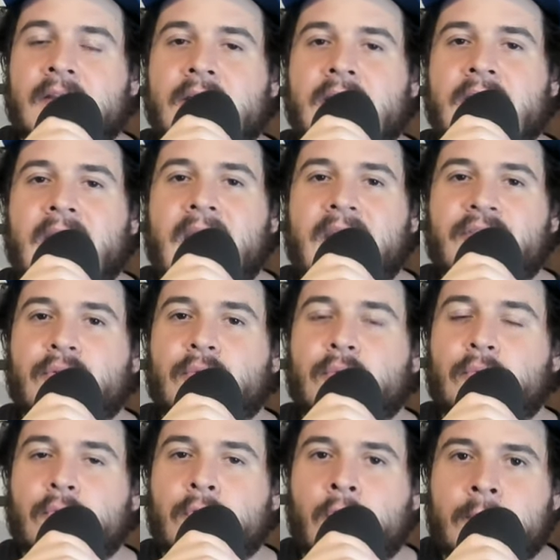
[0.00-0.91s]
and the
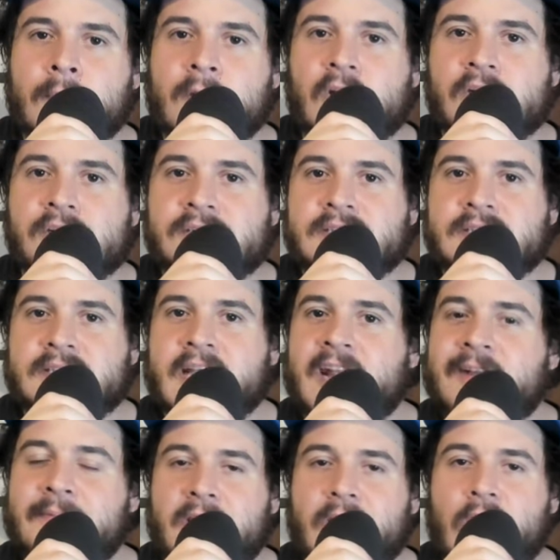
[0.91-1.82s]
rumors that have
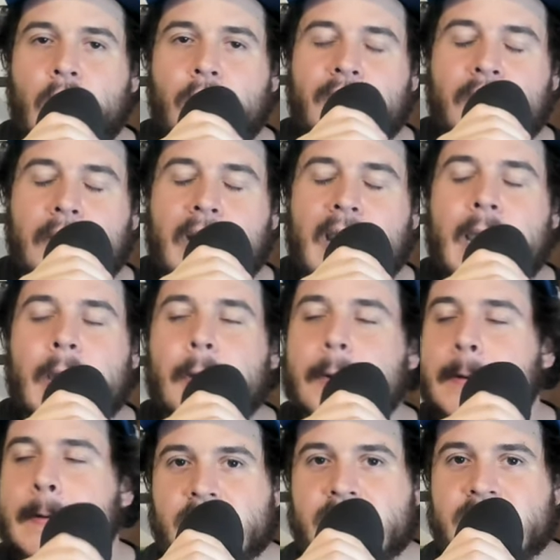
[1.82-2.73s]
been going around.
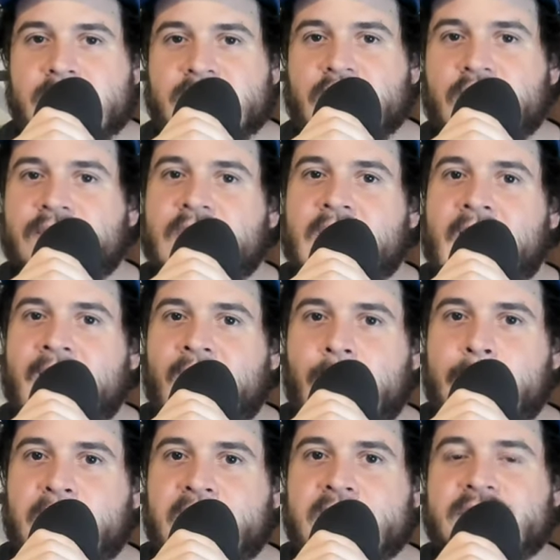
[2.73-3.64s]
So if Kyle
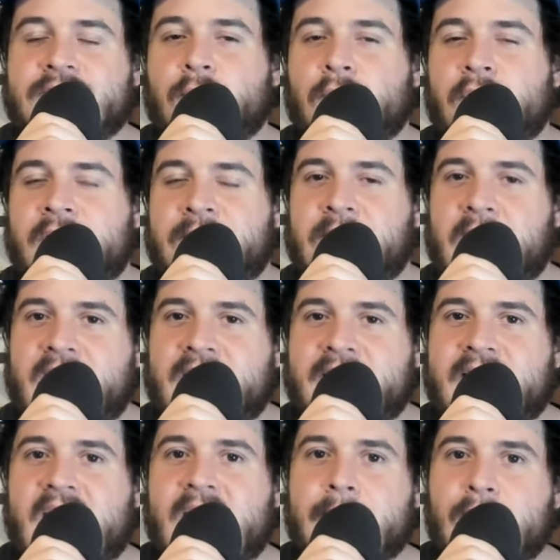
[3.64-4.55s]
Busch would make
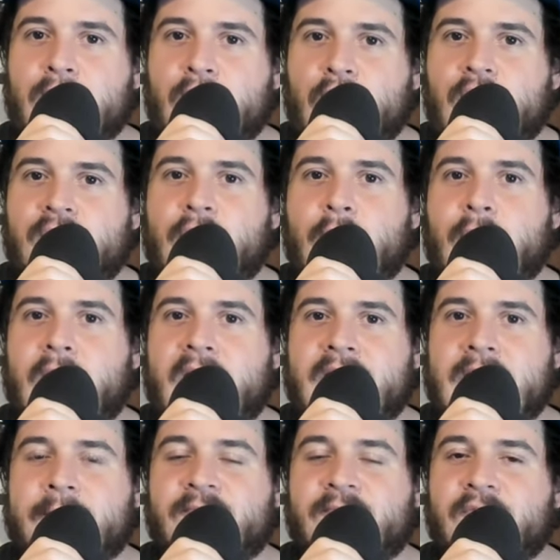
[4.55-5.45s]
that move, it would end
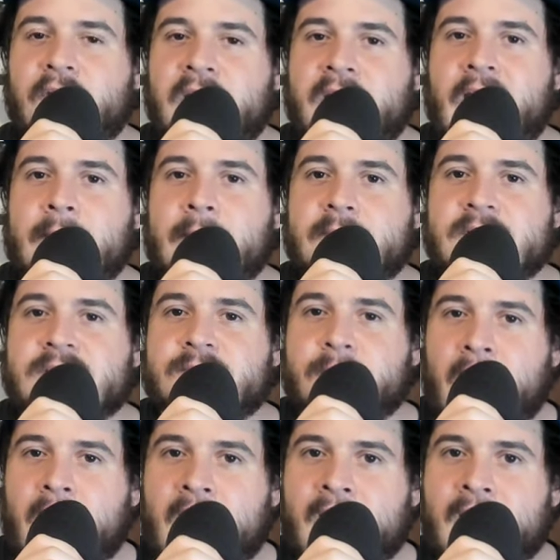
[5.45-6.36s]
up freeing up a
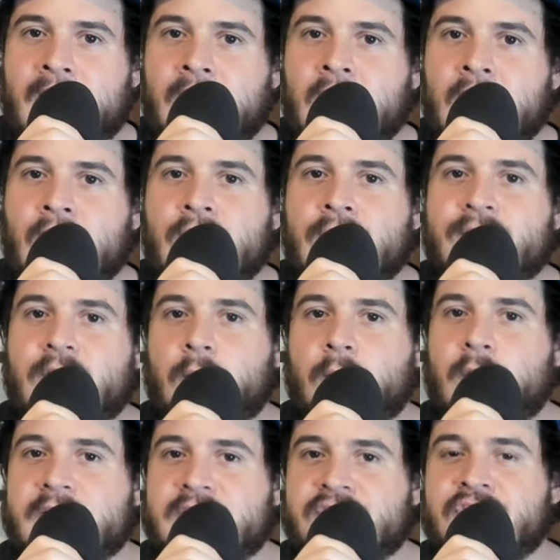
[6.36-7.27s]
spot for
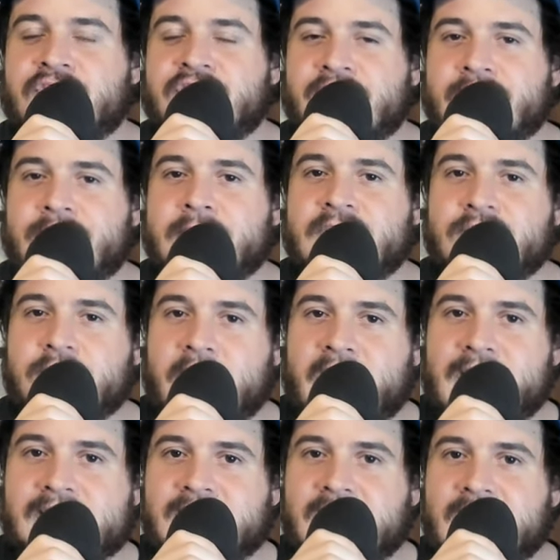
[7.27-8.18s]
Richard Childress
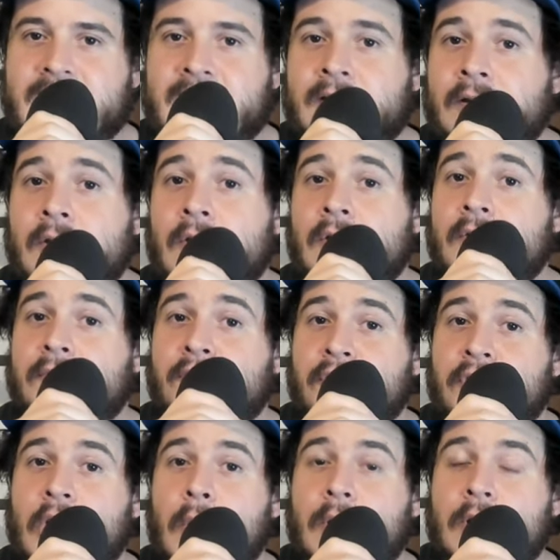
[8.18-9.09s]
Racing, for
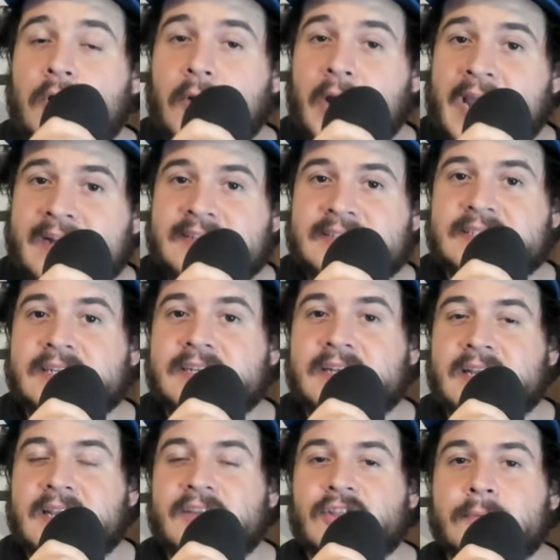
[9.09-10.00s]
Noah Gregson to
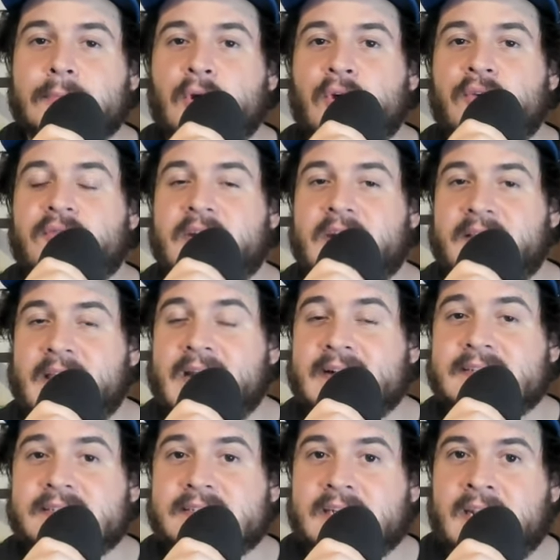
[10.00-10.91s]
either move into that
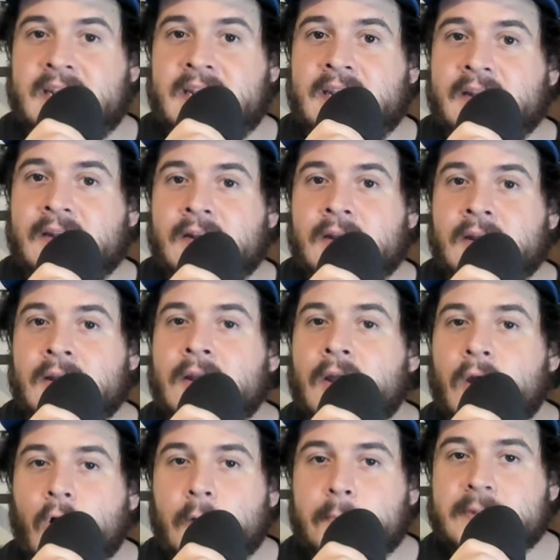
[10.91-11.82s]
seat
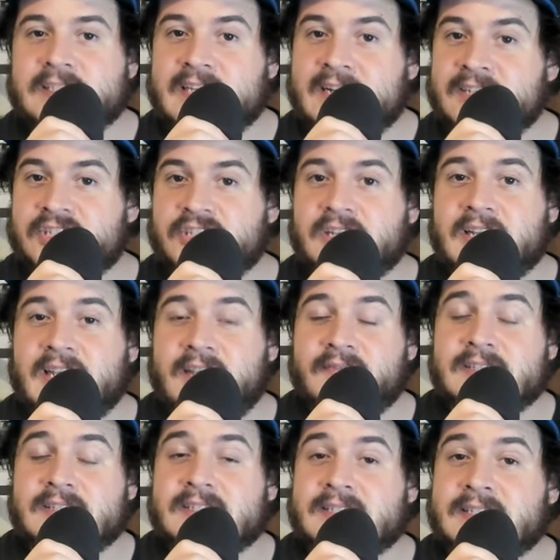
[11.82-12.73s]
or potentially even
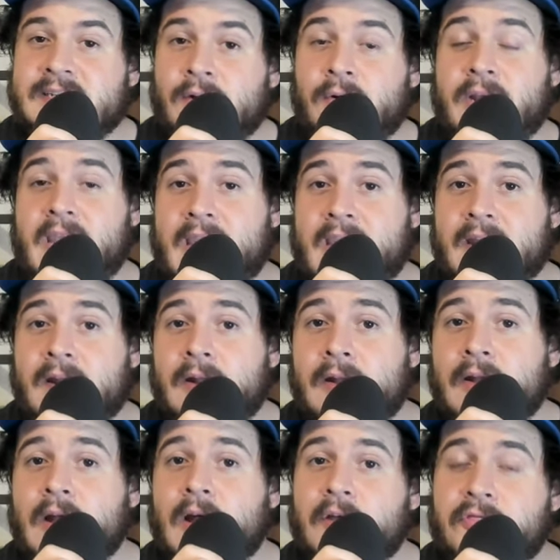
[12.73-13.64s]
still get
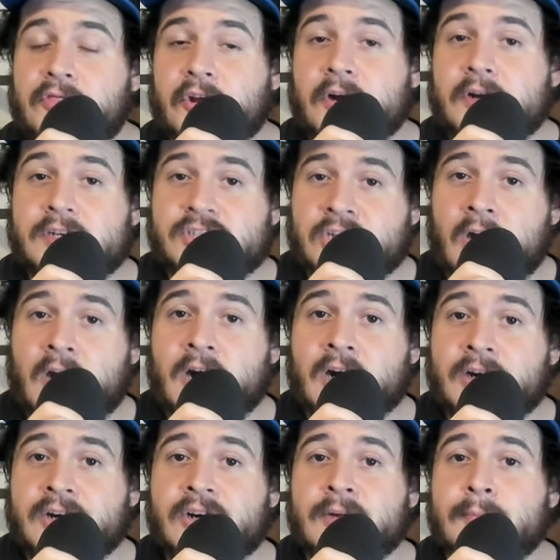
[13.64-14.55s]
a third
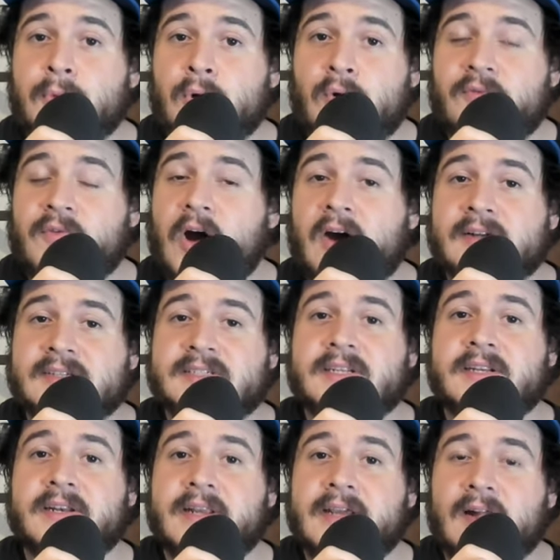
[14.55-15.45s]
charter to move
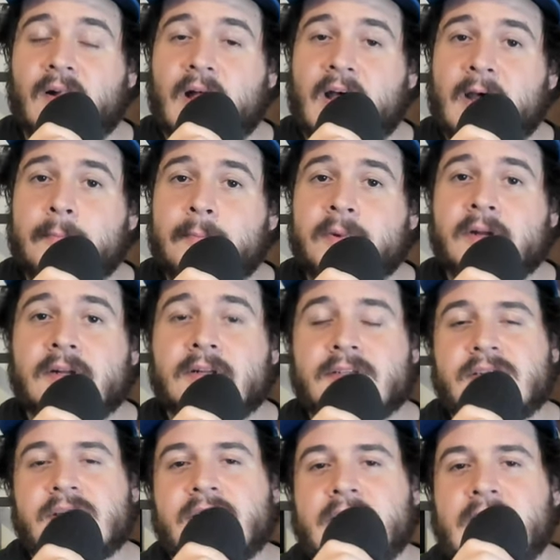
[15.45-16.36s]
Austin Hill up
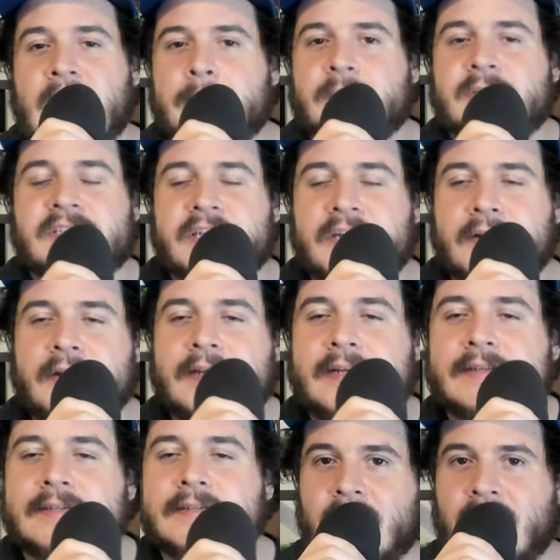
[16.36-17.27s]
to the Cup
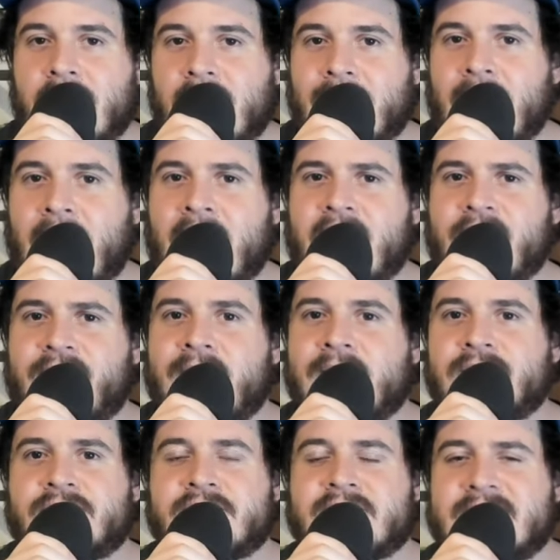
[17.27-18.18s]
Series. A lot of
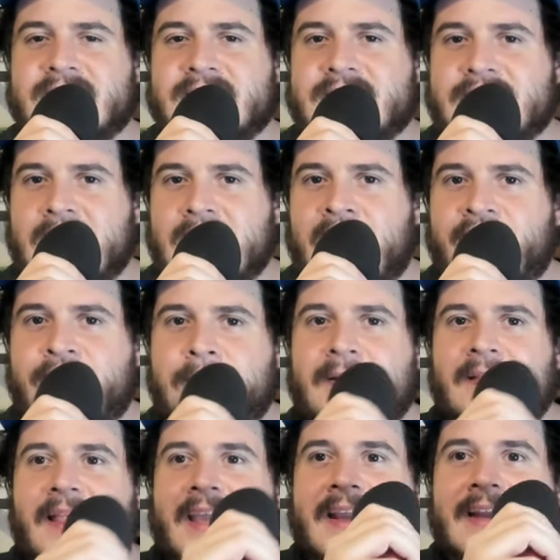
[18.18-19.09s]
interesting stuff, but
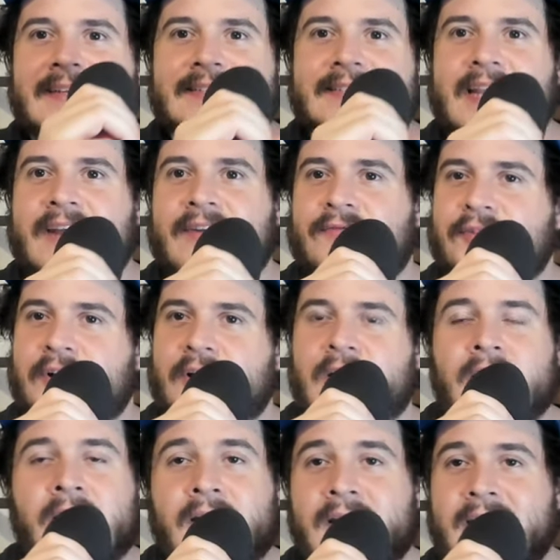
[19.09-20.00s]
like I said,
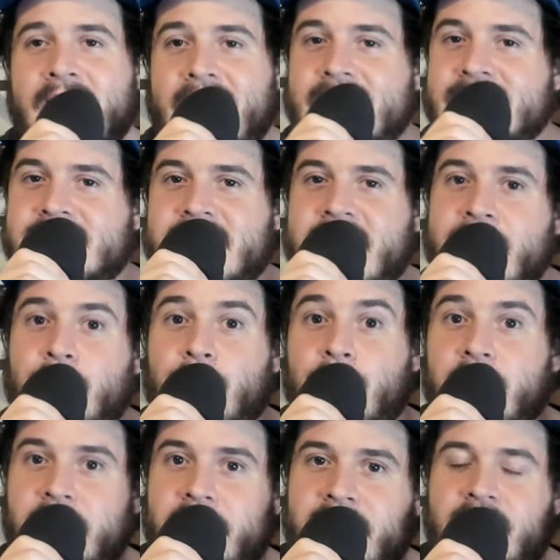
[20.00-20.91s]
for it to get
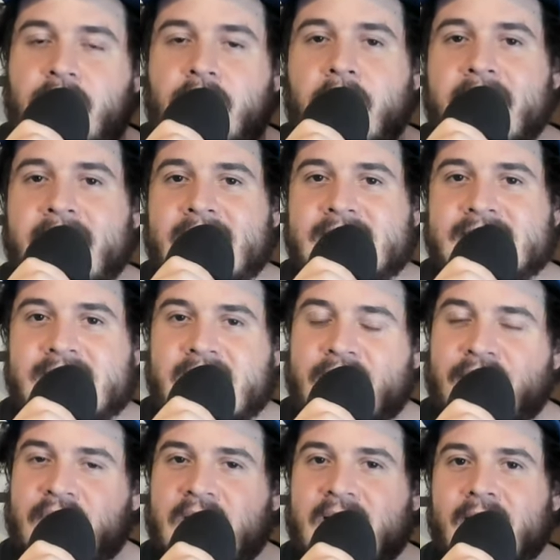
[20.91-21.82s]
really crazy, I
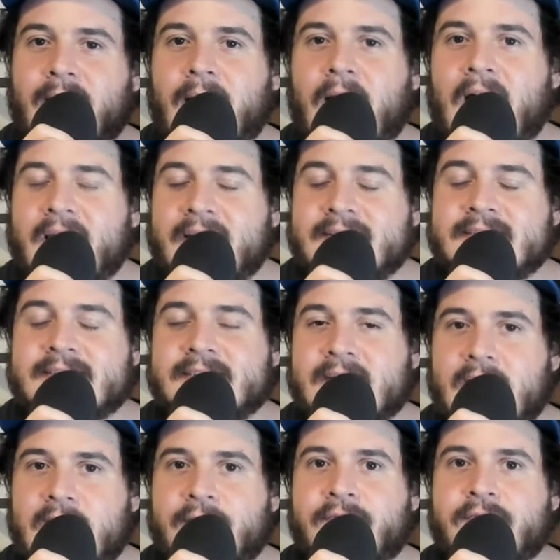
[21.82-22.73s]
think a lot of
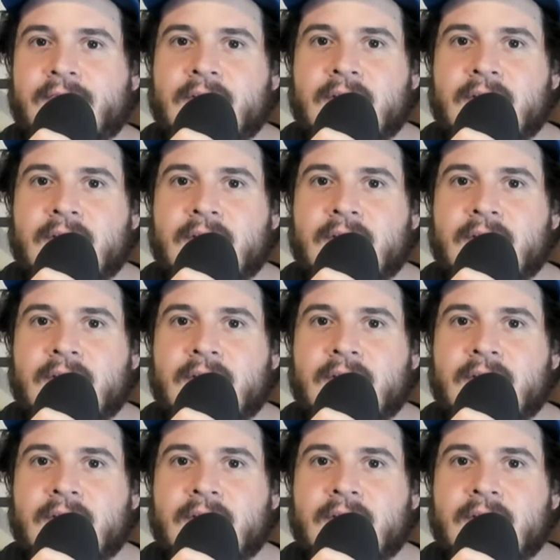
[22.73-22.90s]
stuff